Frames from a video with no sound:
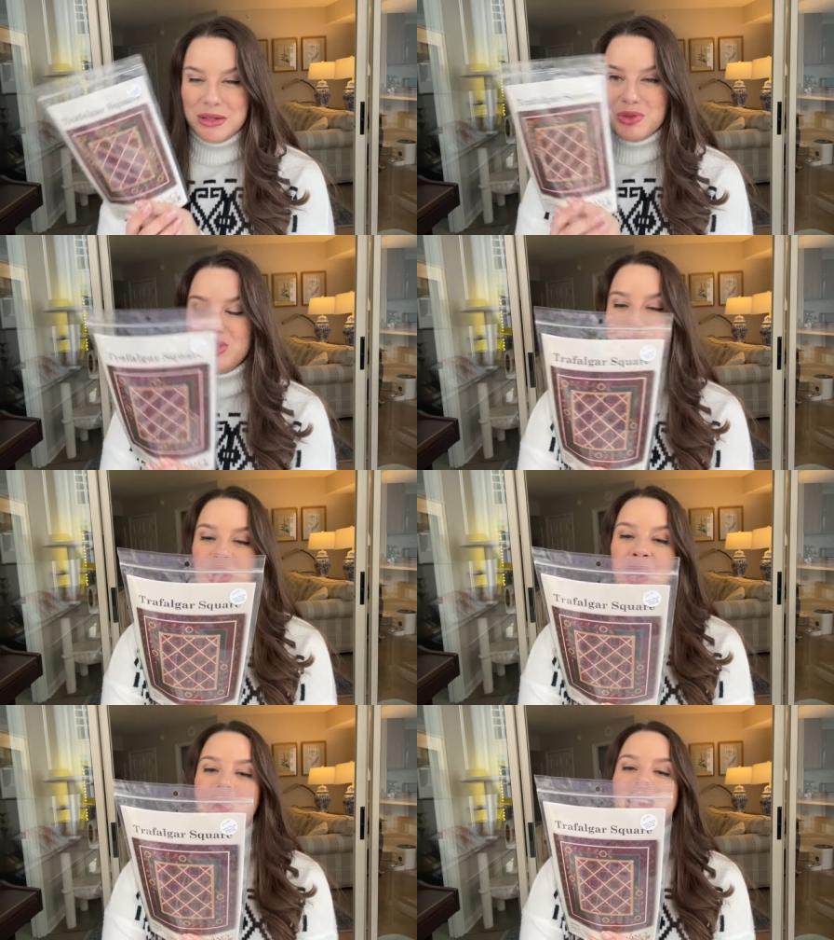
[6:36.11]
I'm so
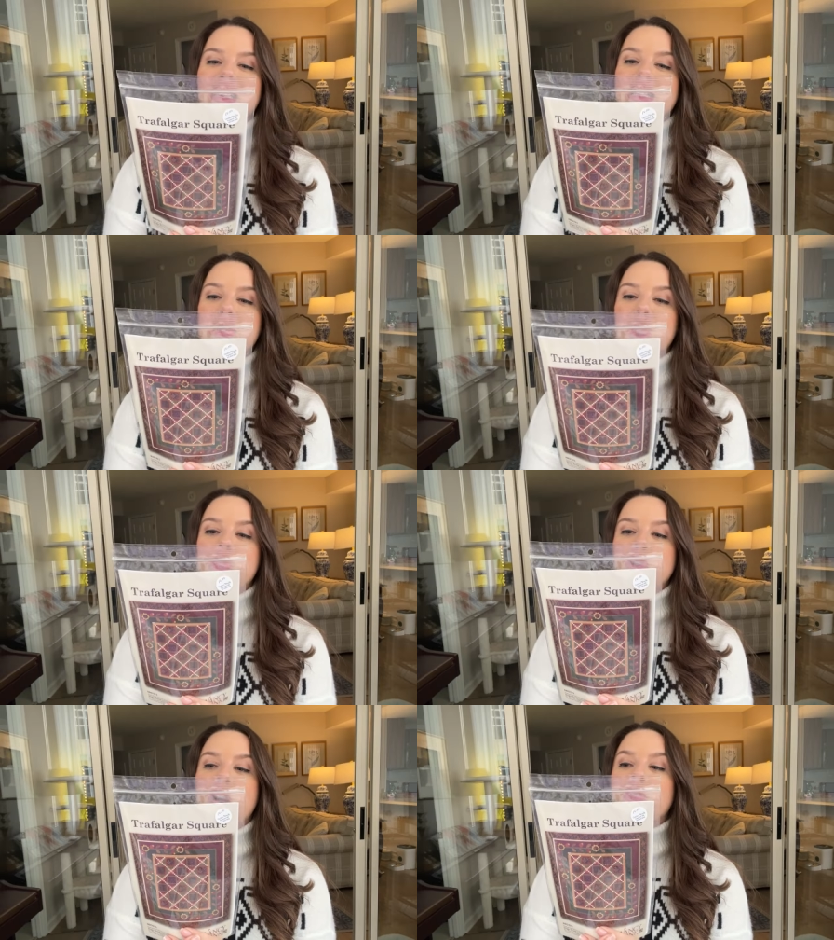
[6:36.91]
sorry, but I think it's
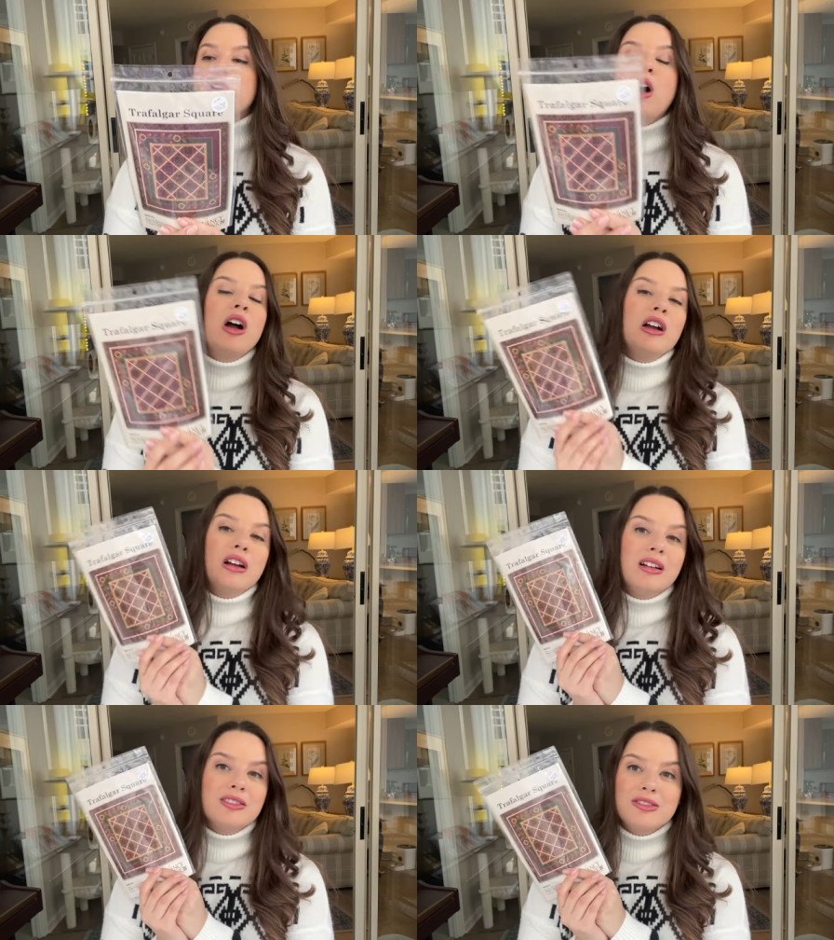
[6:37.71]

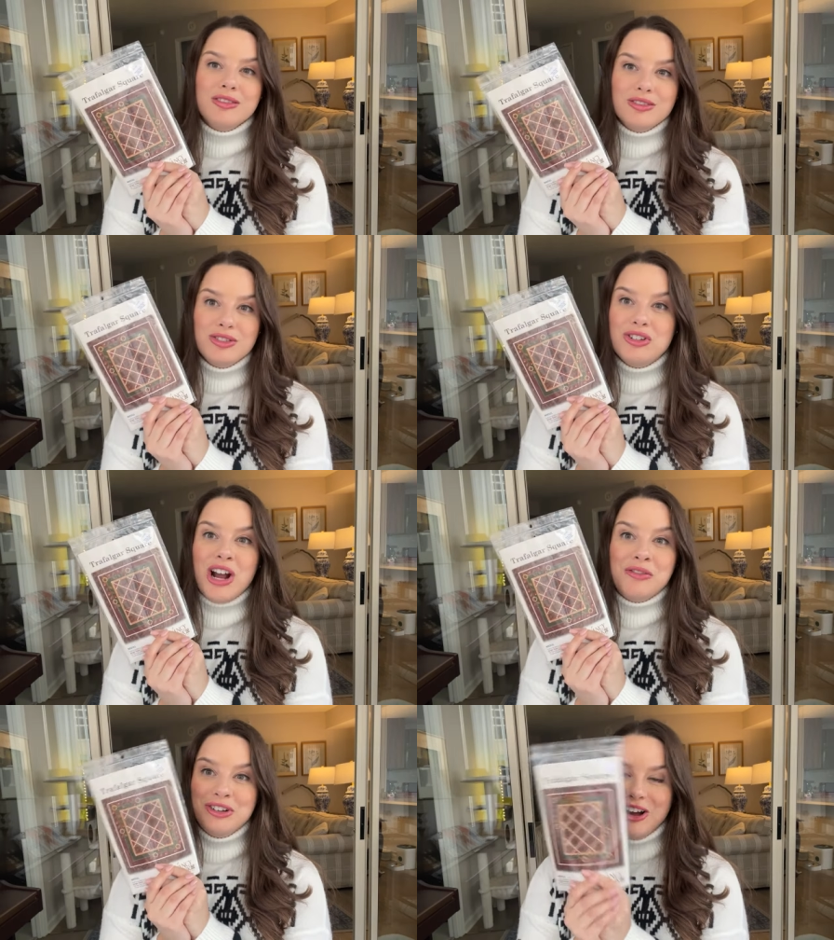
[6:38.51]
Trafalgar,
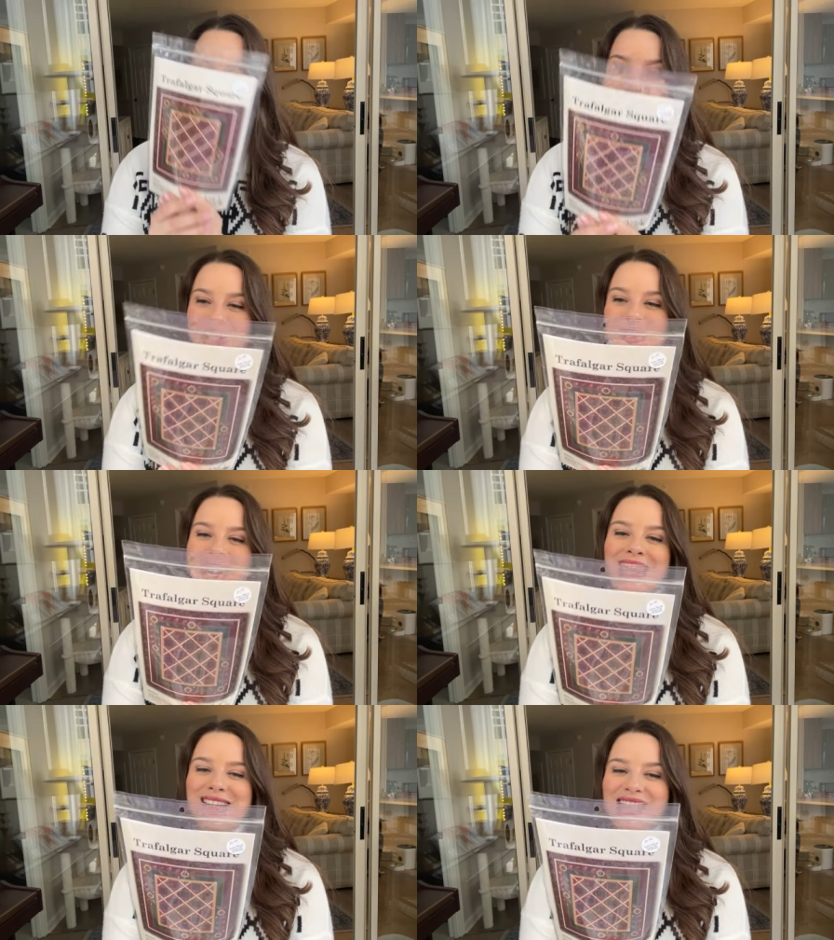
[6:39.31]
Trafalgar
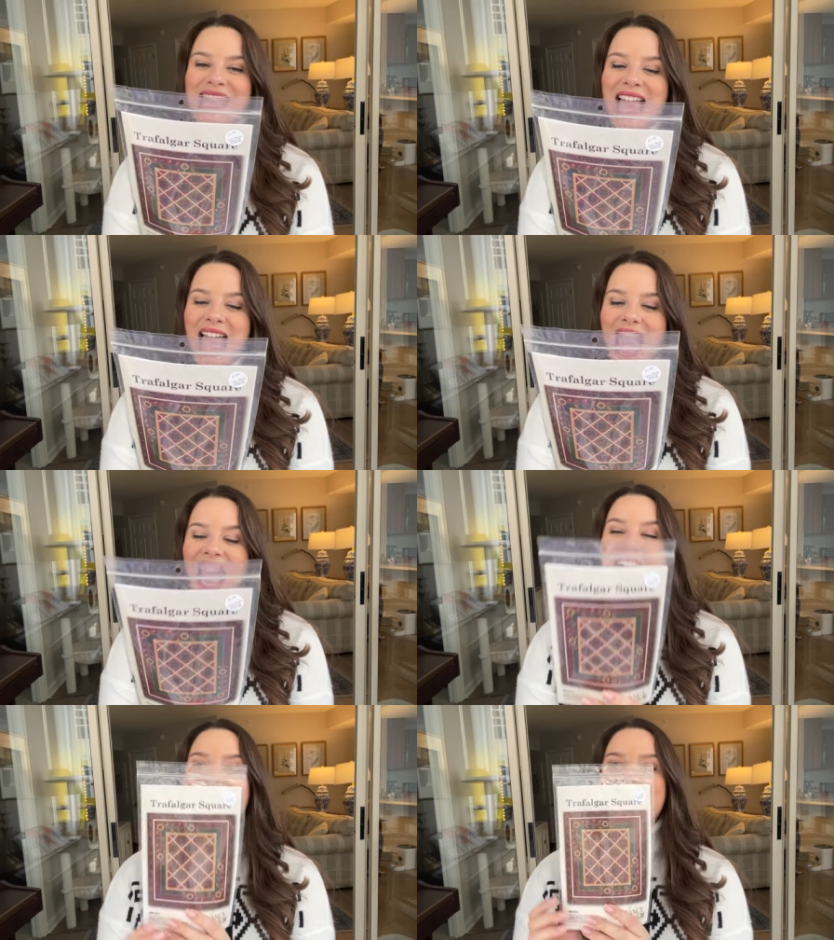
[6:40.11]
Square.
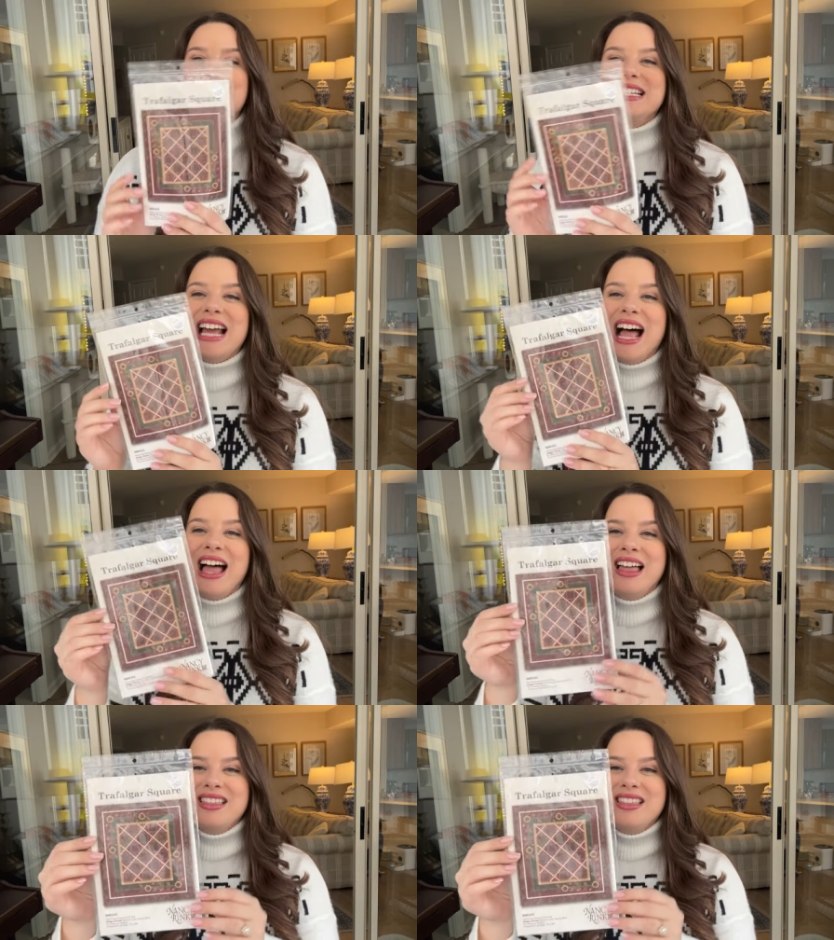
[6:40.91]
And uh,